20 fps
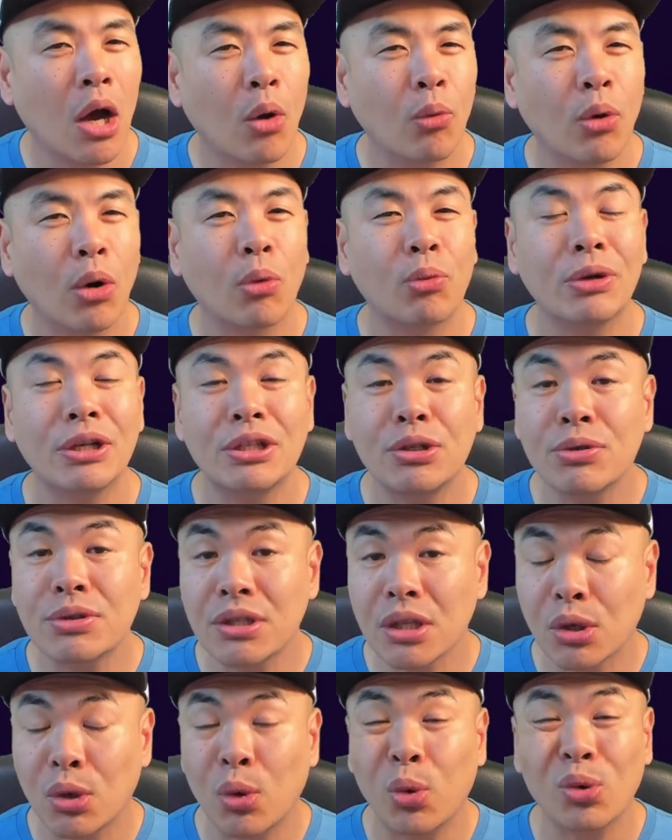will reduce
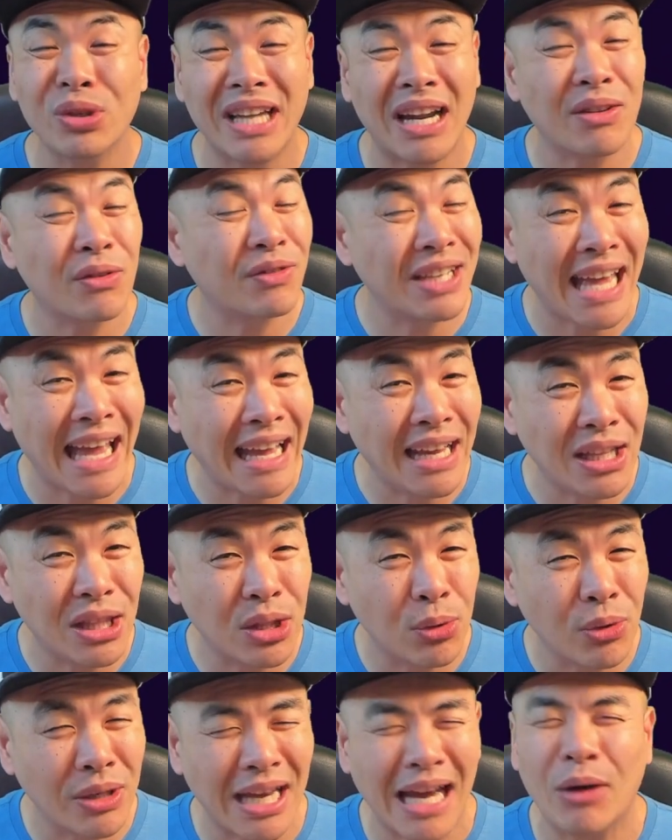the cooldown of the
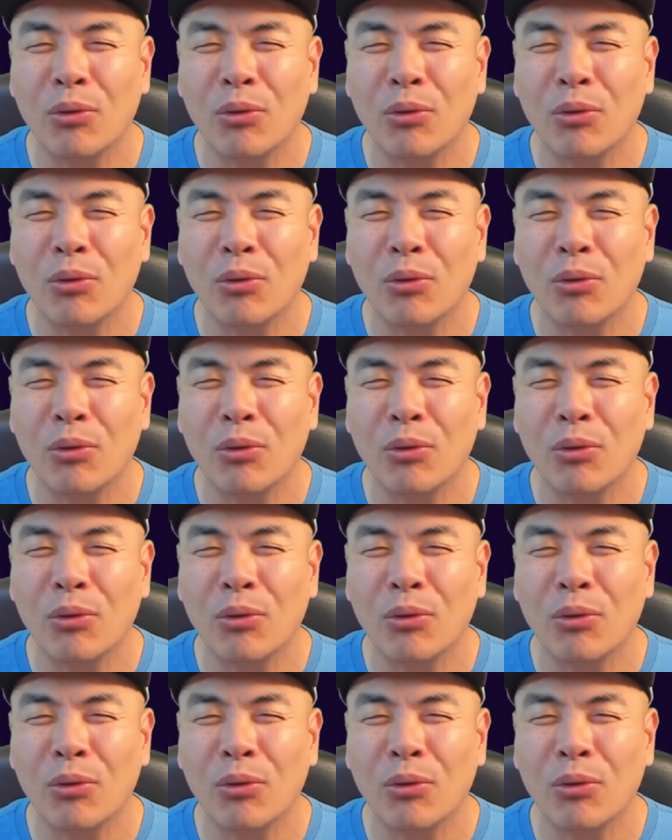A3,